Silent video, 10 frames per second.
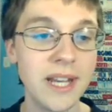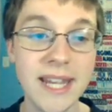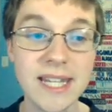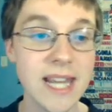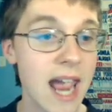And
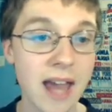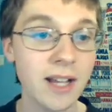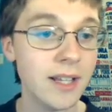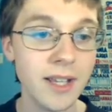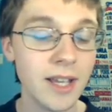
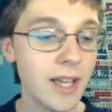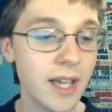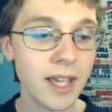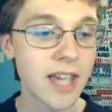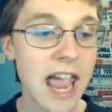Indiana
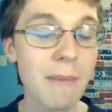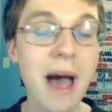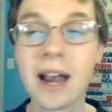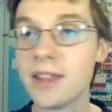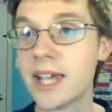came
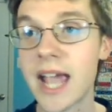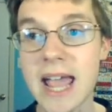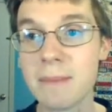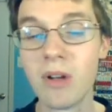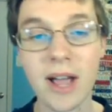out of the
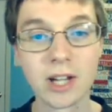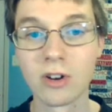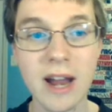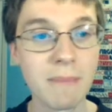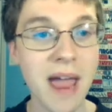gate playing
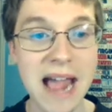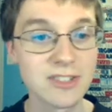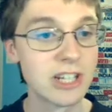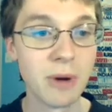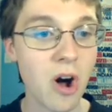great
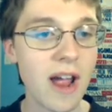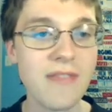basketball,